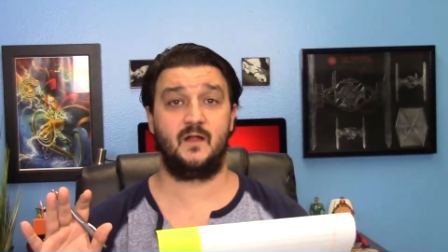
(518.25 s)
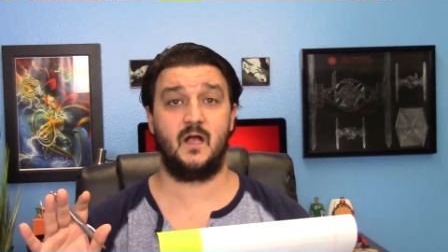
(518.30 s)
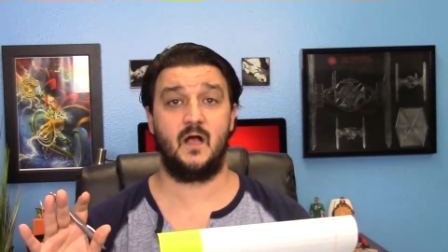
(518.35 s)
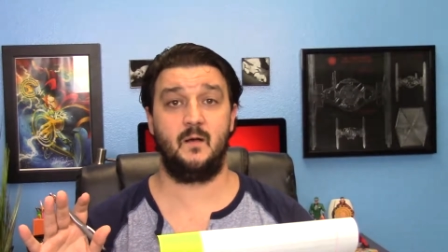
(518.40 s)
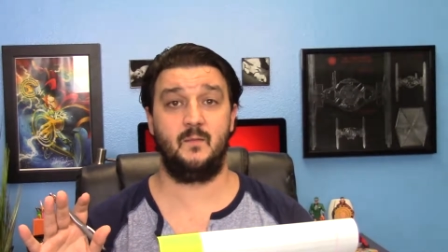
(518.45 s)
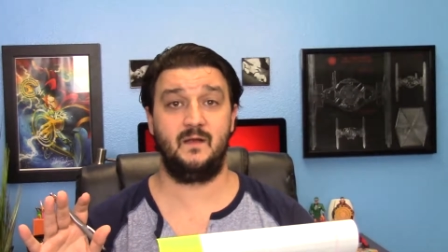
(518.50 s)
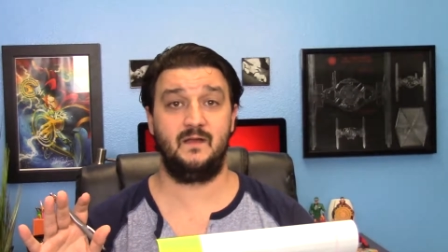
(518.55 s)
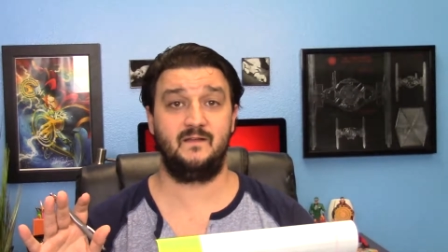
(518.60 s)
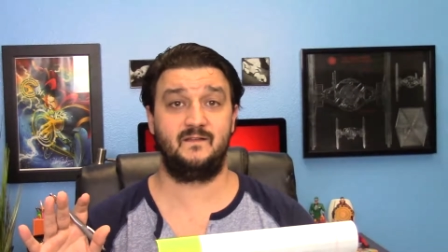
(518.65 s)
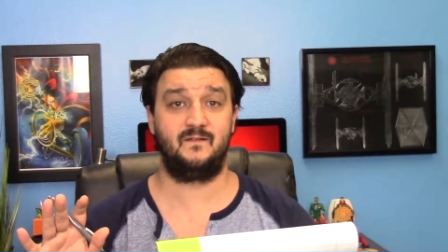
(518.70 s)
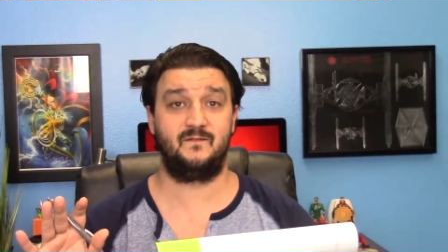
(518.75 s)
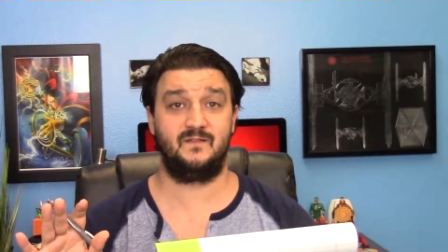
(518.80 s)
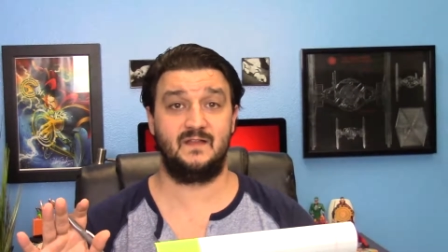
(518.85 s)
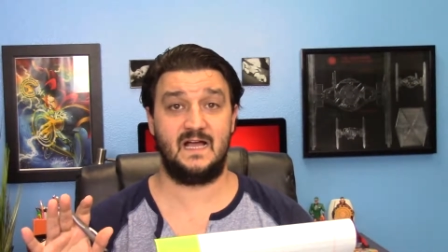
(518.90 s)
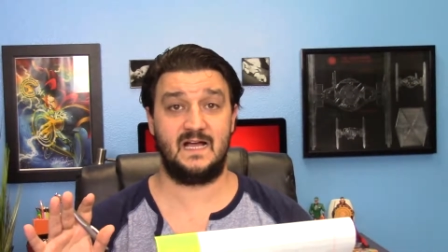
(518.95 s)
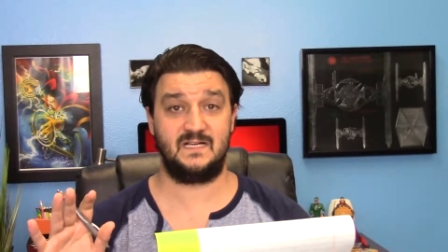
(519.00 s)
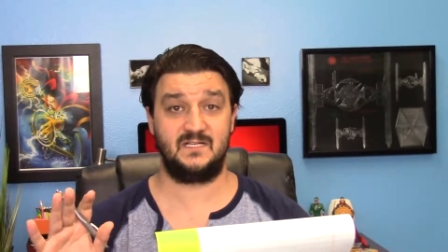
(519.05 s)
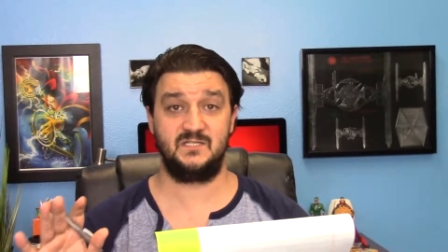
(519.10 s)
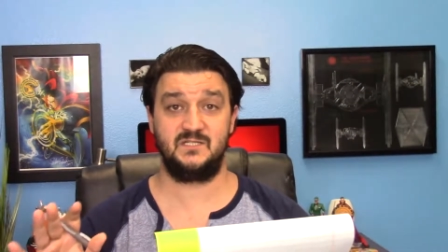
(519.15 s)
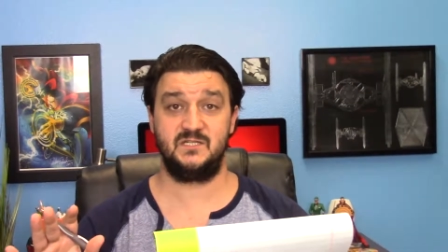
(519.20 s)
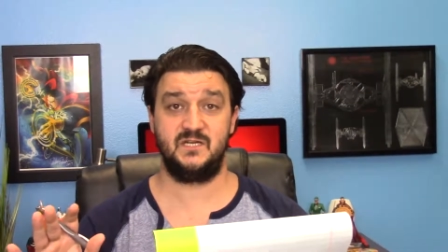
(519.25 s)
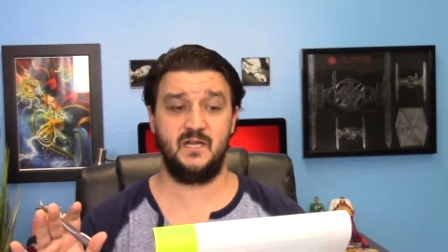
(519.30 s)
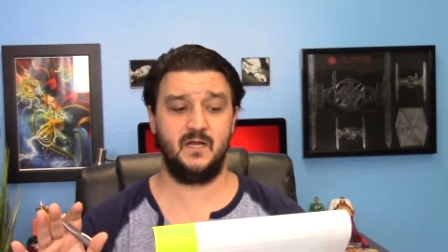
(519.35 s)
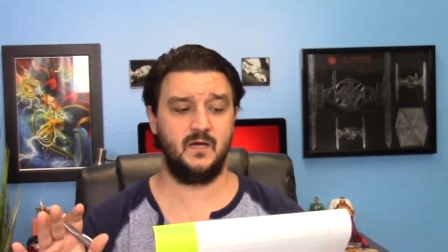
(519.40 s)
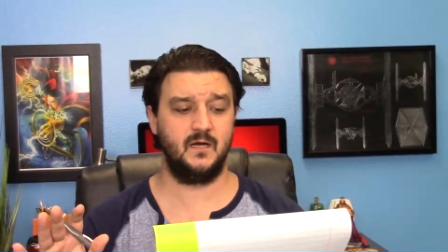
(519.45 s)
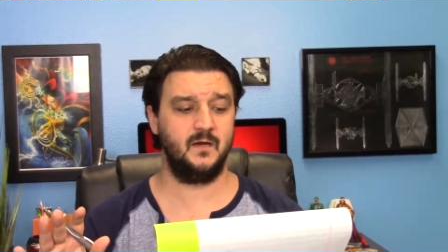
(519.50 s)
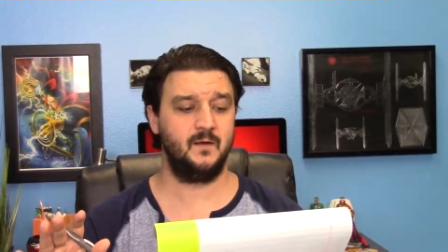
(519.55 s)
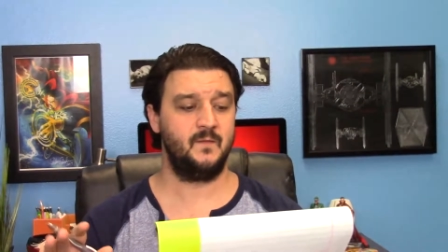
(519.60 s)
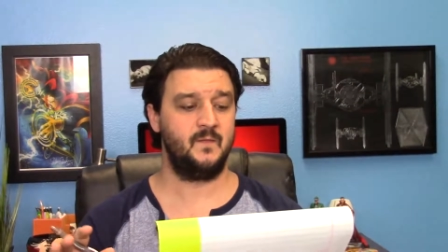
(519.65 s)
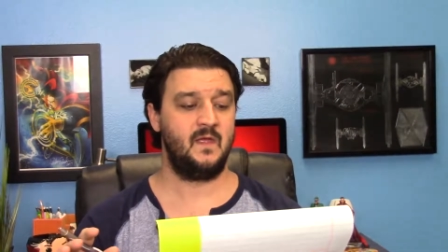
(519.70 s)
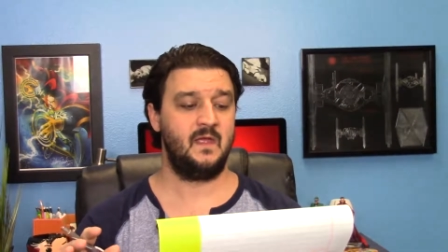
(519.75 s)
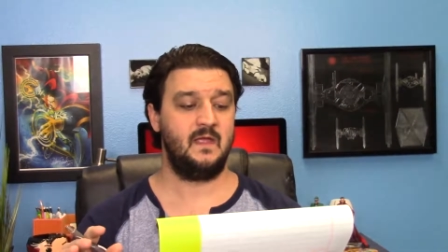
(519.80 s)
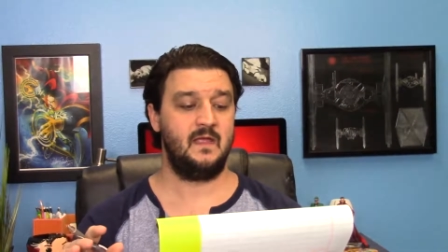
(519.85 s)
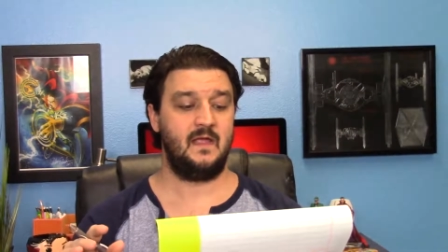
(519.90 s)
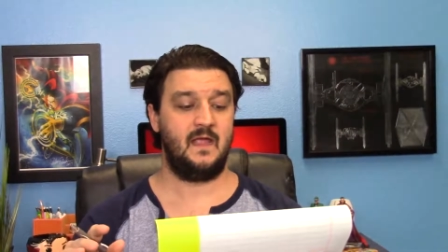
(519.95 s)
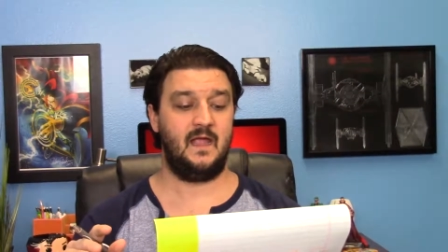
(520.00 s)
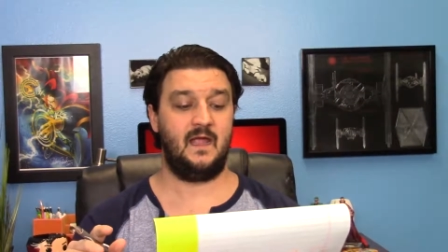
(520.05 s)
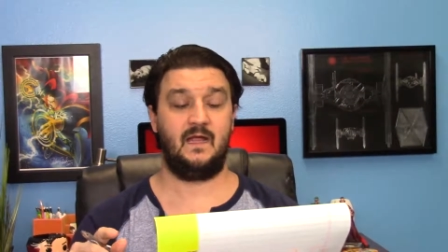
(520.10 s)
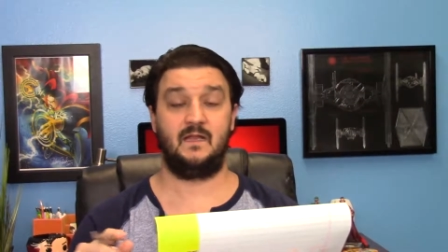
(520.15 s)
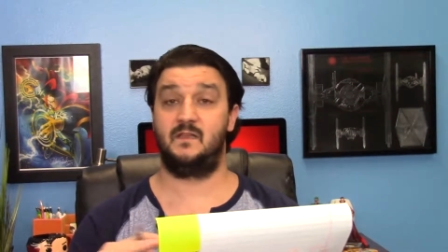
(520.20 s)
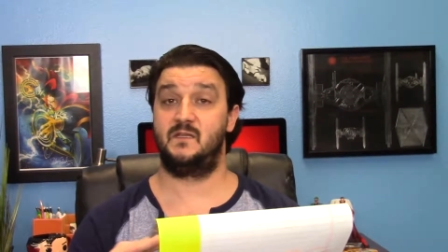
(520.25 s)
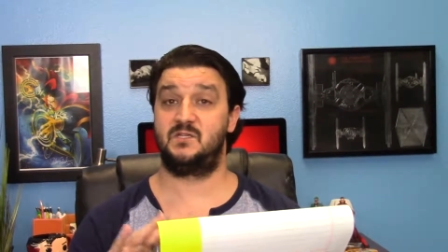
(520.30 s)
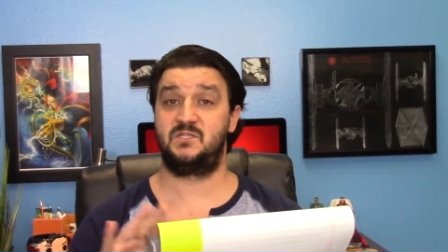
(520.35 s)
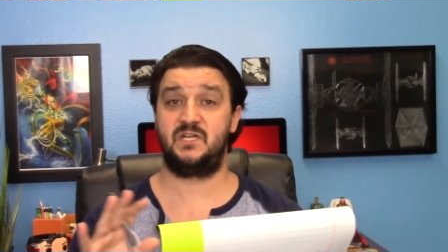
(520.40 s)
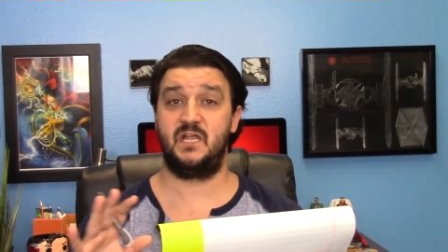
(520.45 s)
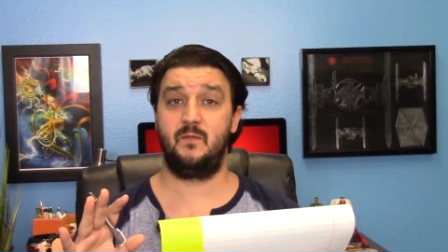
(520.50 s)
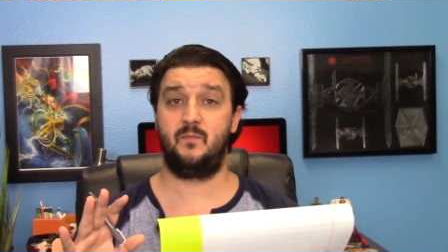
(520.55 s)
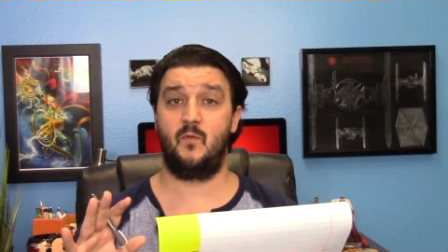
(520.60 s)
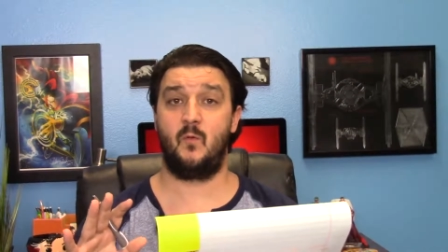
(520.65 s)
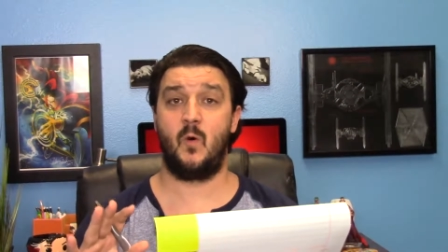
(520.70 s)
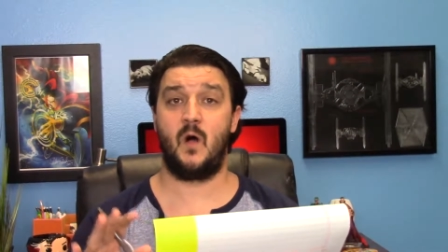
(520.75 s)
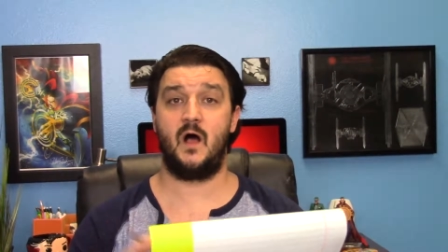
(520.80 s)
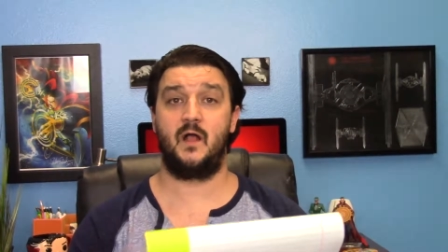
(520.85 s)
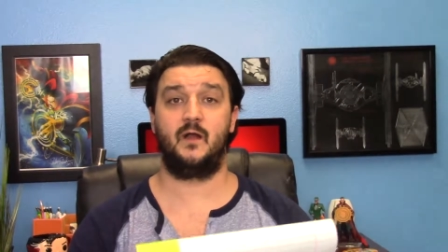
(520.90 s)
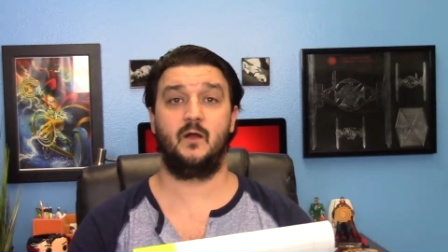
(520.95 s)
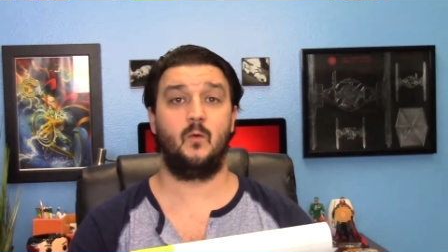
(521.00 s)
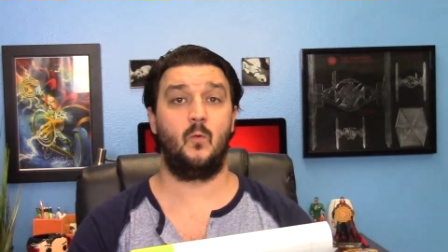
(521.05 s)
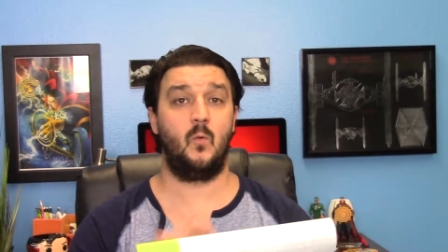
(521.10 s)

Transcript: comedies of last year. And The Shape of Water